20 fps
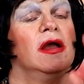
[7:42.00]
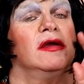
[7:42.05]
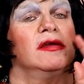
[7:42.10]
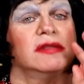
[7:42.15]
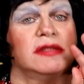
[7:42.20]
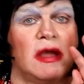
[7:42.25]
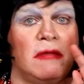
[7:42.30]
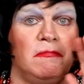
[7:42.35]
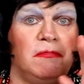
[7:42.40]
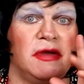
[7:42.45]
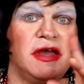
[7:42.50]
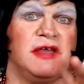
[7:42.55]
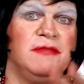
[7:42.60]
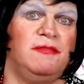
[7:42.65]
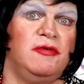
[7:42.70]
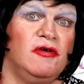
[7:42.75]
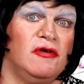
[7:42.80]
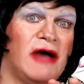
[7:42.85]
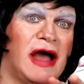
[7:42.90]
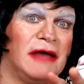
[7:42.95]
some
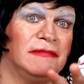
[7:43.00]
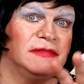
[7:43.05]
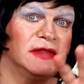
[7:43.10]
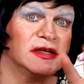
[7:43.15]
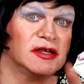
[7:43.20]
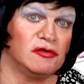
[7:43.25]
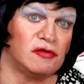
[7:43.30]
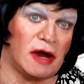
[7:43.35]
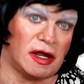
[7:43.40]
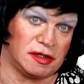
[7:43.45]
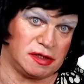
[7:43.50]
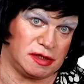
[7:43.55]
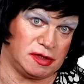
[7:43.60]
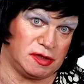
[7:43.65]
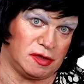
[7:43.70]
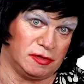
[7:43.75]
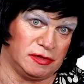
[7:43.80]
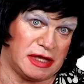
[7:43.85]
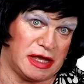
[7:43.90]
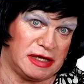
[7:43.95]
people have the
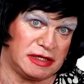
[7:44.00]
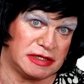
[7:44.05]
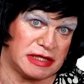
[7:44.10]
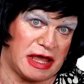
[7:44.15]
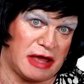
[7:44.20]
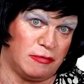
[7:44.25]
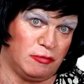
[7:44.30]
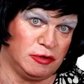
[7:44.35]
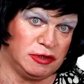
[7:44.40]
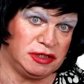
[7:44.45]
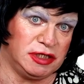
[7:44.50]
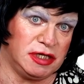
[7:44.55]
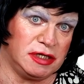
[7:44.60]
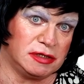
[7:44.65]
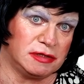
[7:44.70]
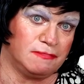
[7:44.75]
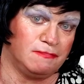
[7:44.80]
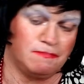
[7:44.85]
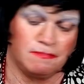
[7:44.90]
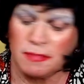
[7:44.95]
crusts on their
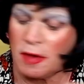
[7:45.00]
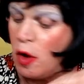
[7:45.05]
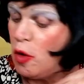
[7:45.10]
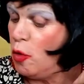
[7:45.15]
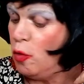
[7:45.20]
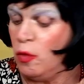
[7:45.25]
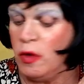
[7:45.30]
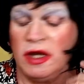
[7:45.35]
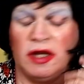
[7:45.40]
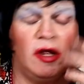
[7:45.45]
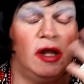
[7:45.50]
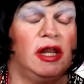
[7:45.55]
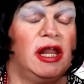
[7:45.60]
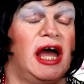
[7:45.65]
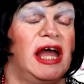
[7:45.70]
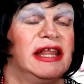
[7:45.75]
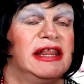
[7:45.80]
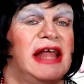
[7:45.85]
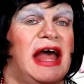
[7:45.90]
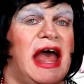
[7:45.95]
sandwiches. We're not
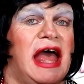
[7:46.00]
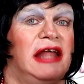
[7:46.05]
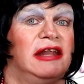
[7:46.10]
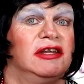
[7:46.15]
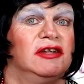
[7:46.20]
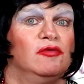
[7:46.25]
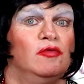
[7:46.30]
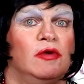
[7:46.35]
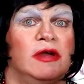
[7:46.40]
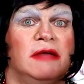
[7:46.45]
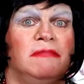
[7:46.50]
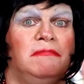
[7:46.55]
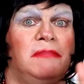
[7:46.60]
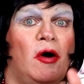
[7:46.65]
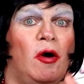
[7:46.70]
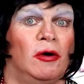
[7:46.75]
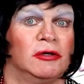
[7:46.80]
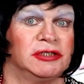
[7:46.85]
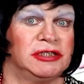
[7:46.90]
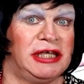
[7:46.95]
like that. We're
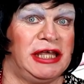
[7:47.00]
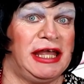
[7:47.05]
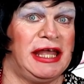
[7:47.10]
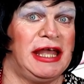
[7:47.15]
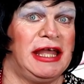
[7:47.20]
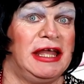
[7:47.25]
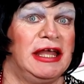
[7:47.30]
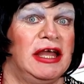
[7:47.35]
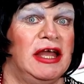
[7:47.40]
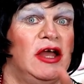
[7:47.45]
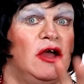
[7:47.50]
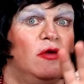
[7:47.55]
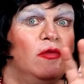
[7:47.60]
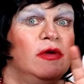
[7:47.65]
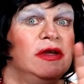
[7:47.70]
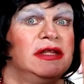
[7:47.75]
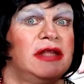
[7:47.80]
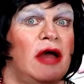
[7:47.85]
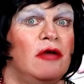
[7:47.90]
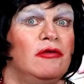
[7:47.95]
posh here.
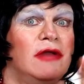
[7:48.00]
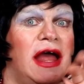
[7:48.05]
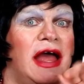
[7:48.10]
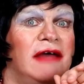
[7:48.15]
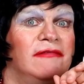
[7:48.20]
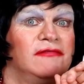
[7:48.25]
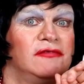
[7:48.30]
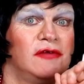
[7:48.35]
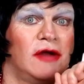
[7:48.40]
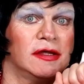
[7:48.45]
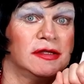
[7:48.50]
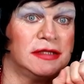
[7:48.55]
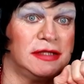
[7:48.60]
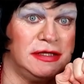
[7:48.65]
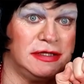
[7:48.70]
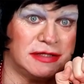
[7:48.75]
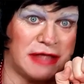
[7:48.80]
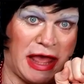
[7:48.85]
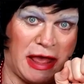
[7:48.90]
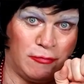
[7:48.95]
We don't have
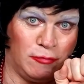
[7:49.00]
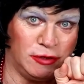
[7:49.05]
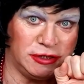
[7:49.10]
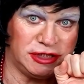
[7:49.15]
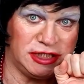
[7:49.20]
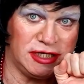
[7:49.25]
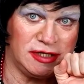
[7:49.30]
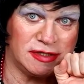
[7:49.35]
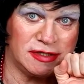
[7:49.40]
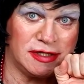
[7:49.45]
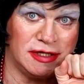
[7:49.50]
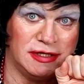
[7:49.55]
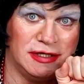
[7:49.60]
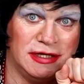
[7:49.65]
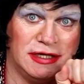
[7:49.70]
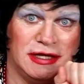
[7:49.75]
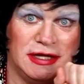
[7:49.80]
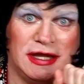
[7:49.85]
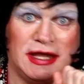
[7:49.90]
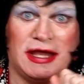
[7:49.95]
crusty sandwiches.
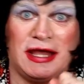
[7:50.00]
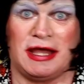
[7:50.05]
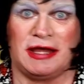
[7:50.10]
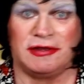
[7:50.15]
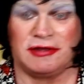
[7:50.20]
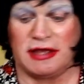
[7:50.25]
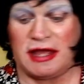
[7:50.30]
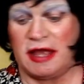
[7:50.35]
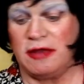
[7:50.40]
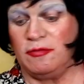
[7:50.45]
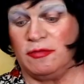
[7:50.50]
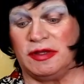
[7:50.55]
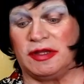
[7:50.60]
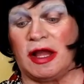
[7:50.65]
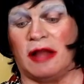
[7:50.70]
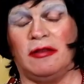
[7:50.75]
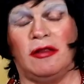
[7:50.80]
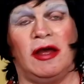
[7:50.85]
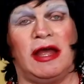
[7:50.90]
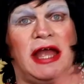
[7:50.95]
Okay, we
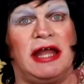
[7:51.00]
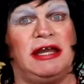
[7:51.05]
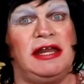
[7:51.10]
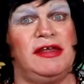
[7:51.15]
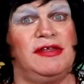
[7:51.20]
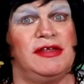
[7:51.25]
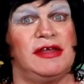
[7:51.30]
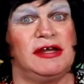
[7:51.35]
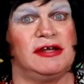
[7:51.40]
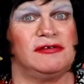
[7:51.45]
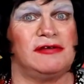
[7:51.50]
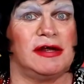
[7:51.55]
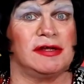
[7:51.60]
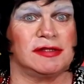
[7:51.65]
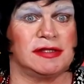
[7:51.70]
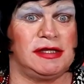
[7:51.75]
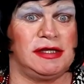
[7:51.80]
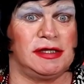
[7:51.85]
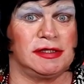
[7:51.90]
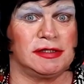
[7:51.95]
don't like anything
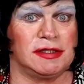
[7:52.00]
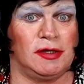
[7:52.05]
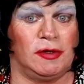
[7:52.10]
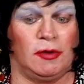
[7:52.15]
crusty at